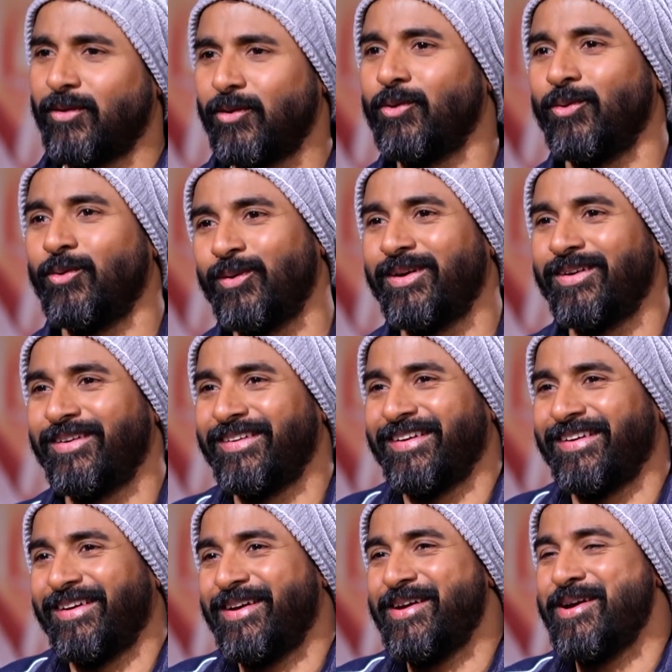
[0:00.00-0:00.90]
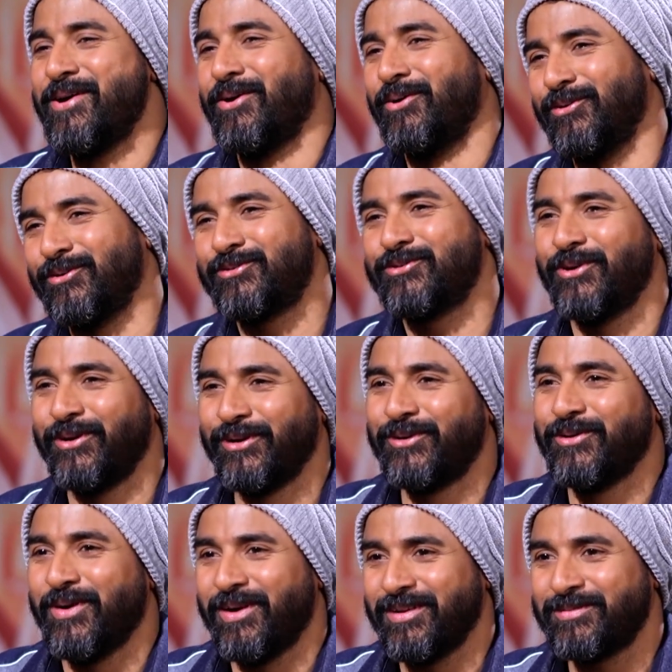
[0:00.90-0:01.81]
no one who's
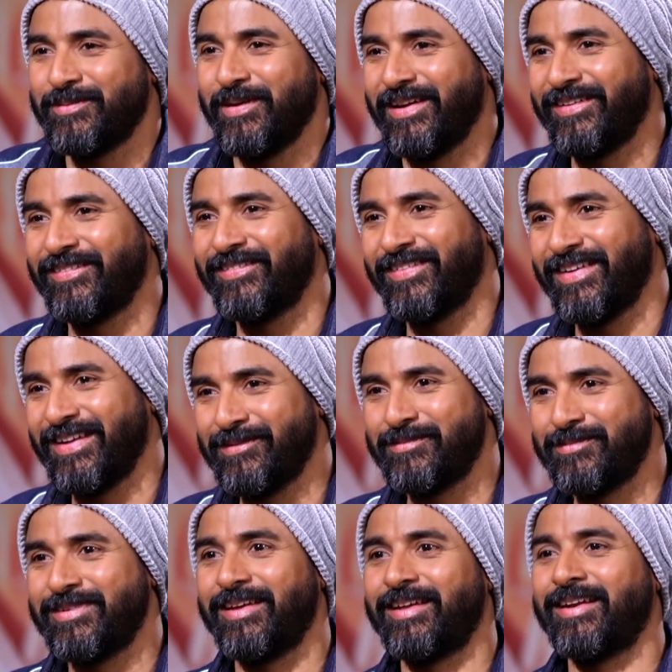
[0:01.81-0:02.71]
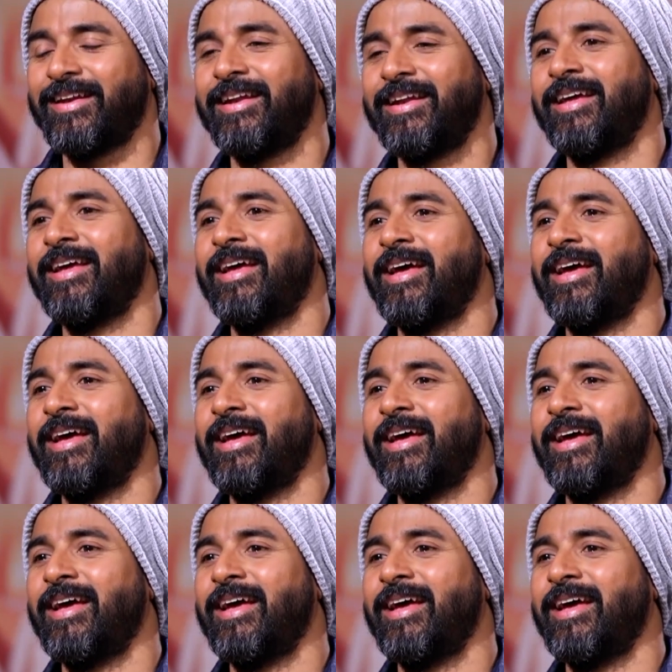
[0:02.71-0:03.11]
going to watch my films here.